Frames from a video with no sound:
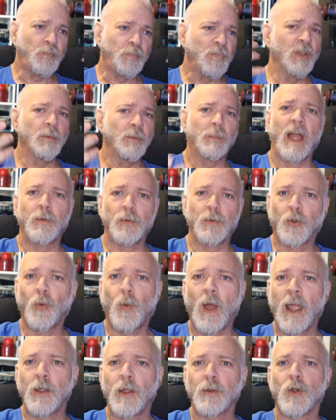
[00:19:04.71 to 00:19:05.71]
It might
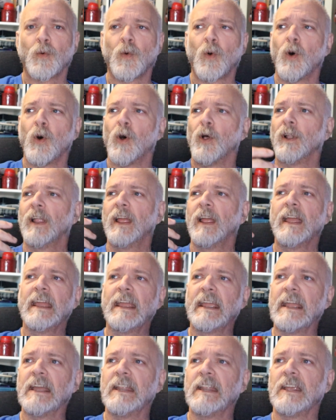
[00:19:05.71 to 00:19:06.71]
require a roll.
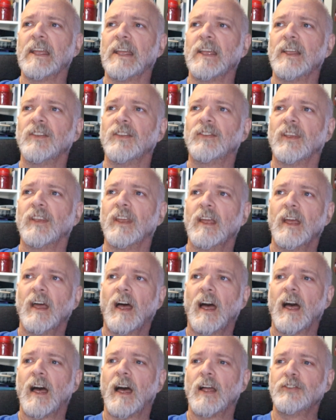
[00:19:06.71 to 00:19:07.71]
It is
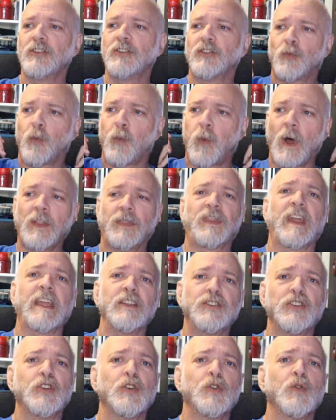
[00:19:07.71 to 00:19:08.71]
just what they
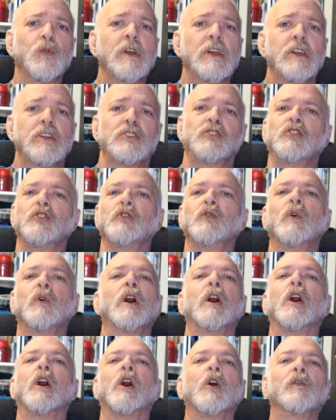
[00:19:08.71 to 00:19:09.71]
do to
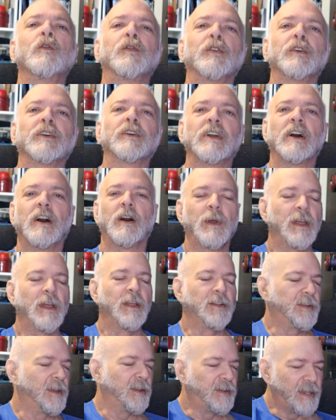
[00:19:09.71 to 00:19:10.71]
overcome,
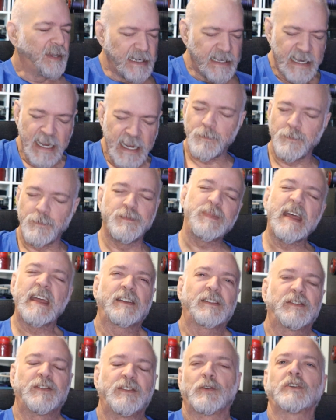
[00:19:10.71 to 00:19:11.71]
to get
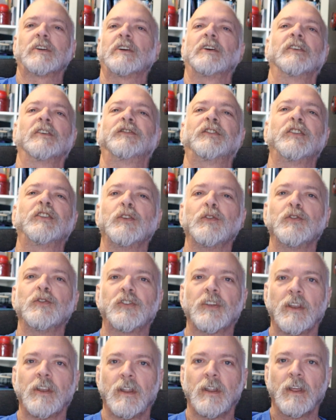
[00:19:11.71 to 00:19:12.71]
back their
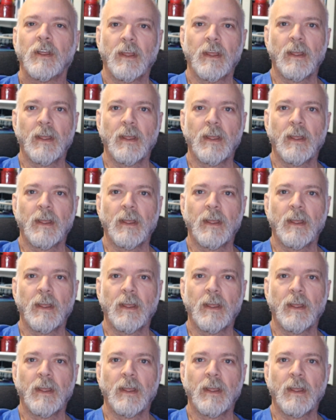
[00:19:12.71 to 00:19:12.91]
constitution.